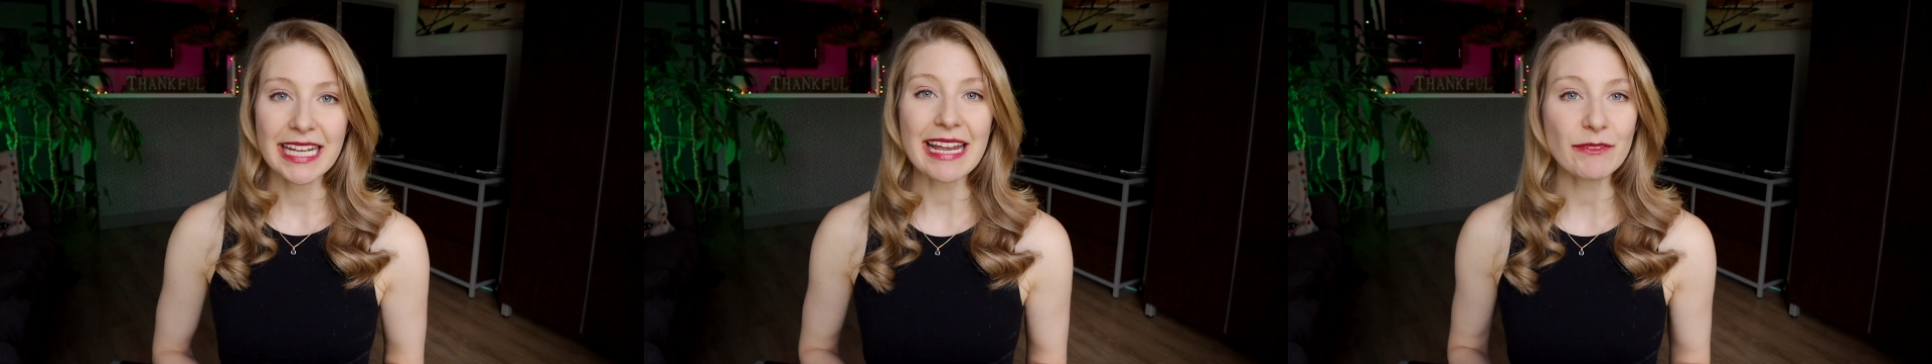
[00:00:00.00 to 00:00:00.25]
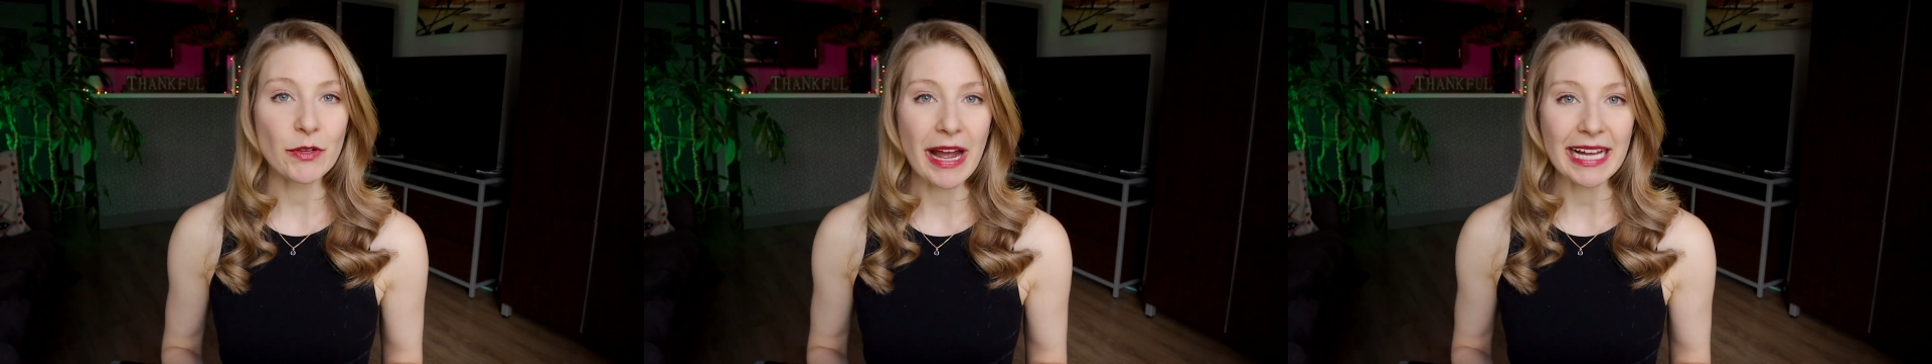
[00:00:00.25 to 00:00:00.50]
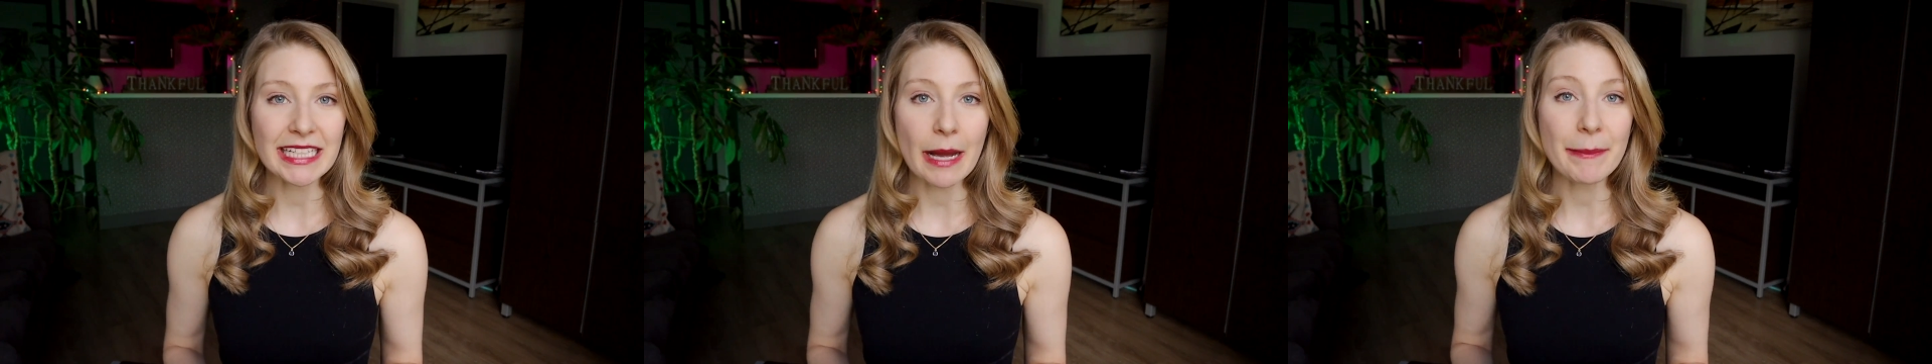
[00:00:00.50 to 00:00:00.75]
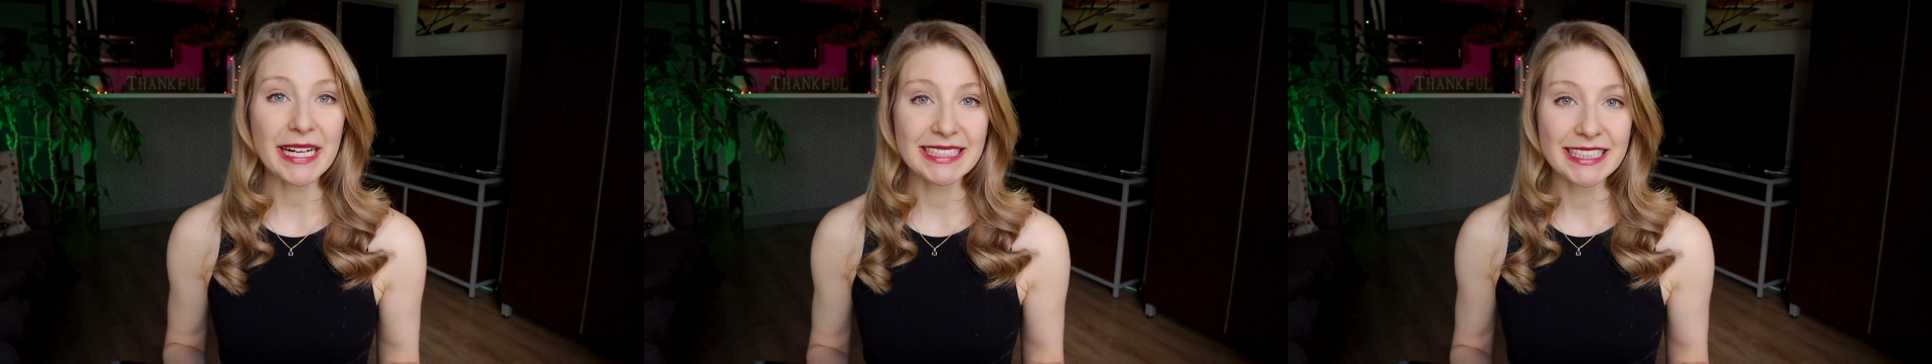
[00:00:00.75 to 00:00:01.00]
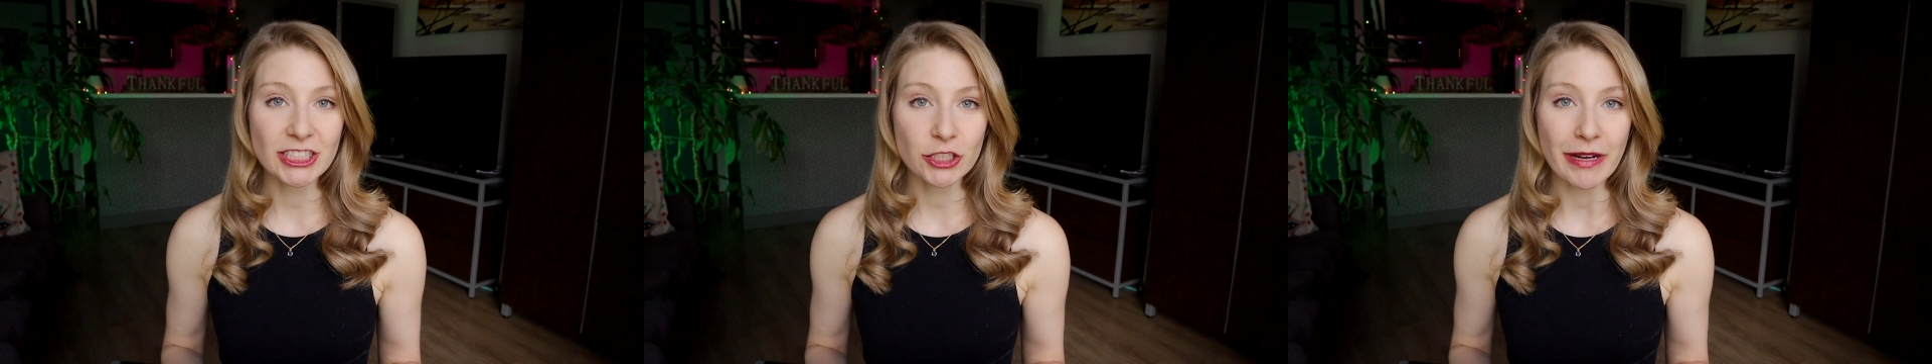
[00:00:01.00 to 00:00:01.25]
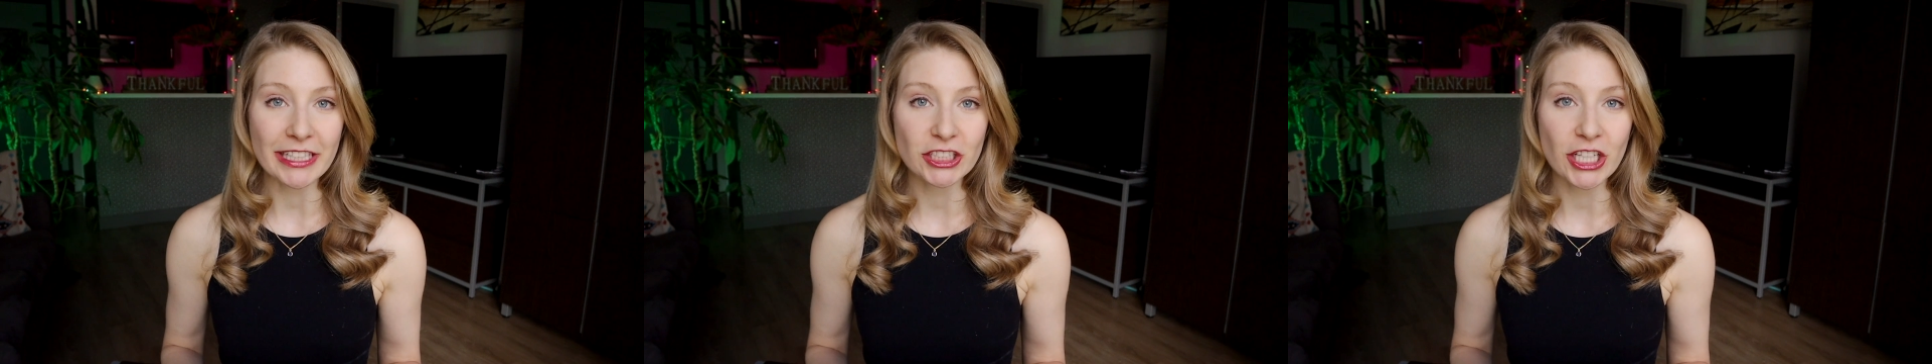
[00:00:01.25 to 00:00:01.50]
If you end up in a
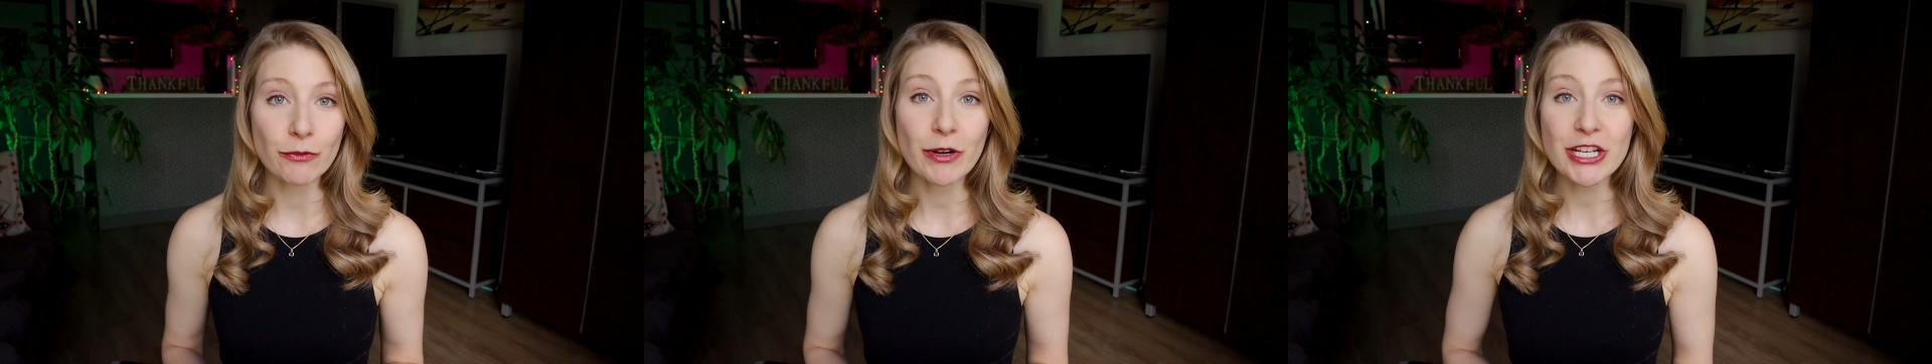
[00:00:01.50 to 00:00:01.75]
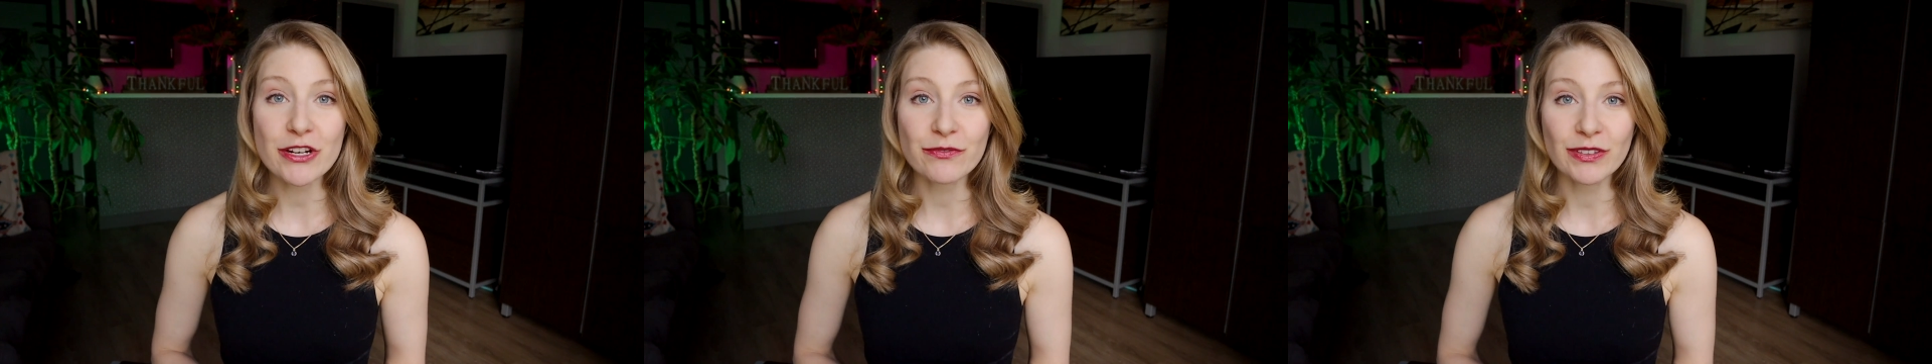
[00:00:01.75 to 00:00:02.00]
situation where your